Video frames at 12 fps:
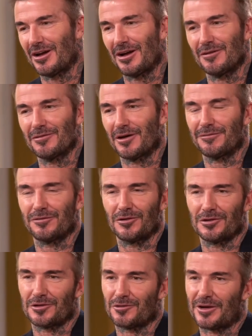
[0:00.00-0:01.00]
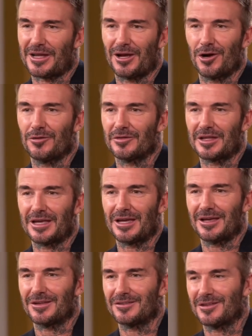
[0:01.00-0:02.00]
I've followed cricket over the
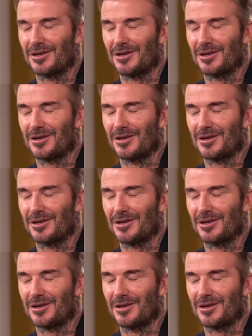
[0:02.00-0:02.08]
years.